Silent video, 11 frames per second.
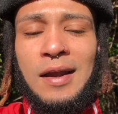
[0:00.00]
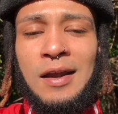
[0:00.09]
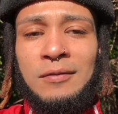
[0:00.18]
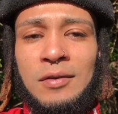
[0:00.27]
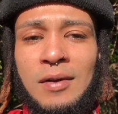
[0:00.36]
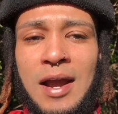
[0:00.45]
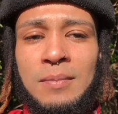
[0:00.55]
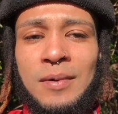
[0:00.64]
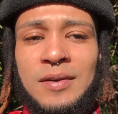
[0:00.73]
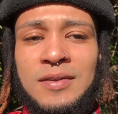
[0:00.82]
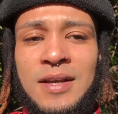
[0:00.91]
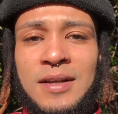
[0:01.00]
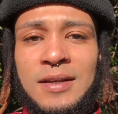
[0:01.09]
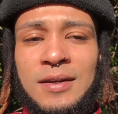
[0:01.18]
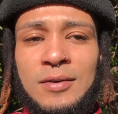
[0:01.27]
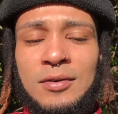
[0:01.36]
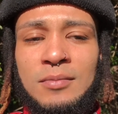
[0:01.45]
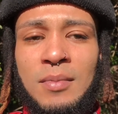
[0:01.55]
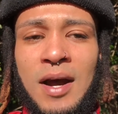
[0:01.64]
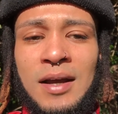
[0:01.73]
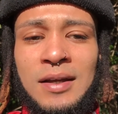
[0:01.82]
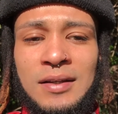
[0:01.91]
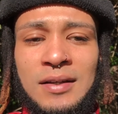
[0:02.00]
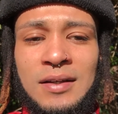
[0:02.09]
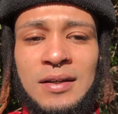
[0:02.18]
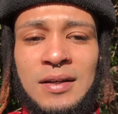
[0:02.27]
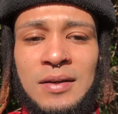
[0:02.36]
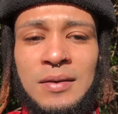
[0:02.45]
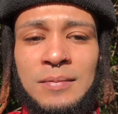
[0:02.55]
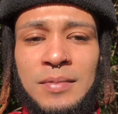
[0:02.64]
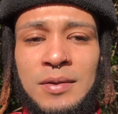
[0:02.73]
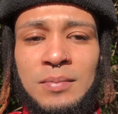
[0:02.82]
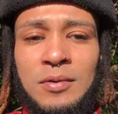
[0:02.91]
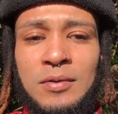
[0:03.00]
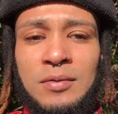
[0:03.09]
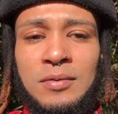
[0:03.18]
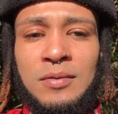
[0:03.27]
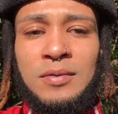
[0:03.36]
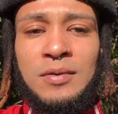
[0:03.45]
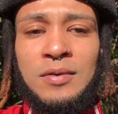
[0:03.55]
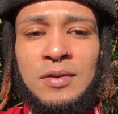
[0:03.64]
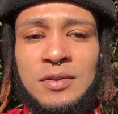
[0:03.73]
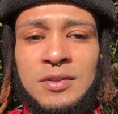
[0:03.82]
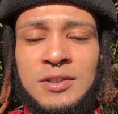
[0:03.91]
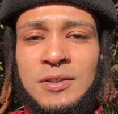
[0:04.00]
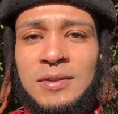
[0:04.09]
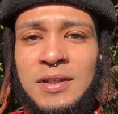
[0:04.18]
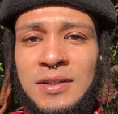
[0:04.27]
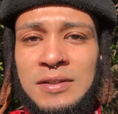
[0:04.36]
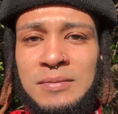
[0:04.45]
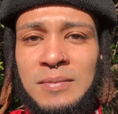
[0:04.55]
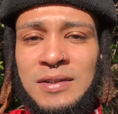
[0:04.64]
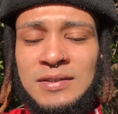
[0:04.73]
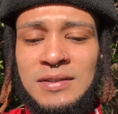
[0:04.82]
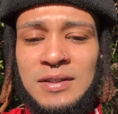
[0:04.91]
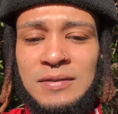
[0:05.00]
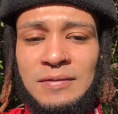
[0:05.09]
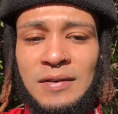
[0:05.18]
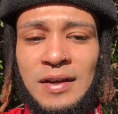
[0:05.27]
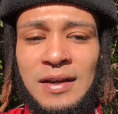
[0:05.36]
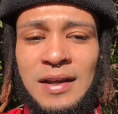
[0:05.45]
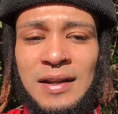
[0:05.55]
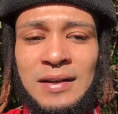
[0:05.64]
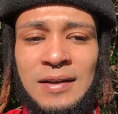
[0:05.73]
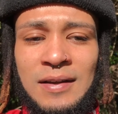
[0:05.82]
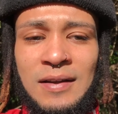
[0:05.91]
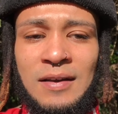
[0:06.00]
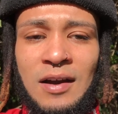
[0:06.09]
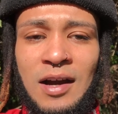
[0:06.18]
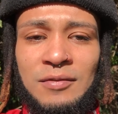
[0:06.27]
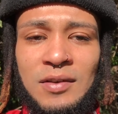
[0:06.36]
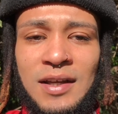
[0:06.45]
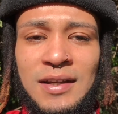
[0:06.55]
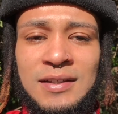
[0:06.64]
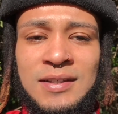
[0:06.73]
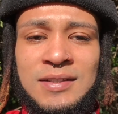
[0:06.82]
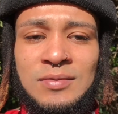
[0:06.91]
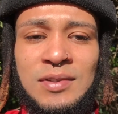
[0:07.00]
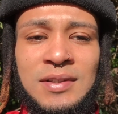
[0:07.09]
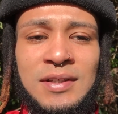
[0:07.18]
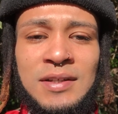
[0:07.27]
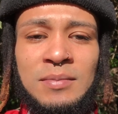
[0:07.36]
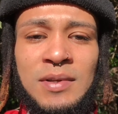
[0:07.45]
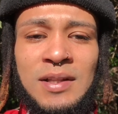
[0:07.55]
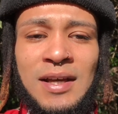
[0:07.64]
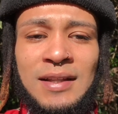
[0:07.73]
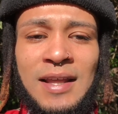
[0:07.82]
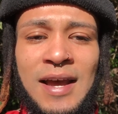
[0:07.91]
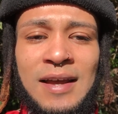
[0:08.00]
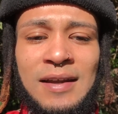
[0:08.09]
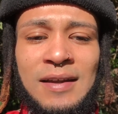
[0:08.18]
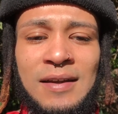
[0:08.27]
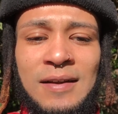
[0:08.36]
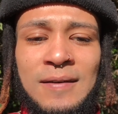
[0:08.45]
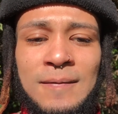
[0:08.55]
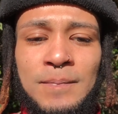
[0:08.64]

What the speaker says: every rapper is getting killed by people shooting them and stuff, and I feel like it doesn't really need to be like that, and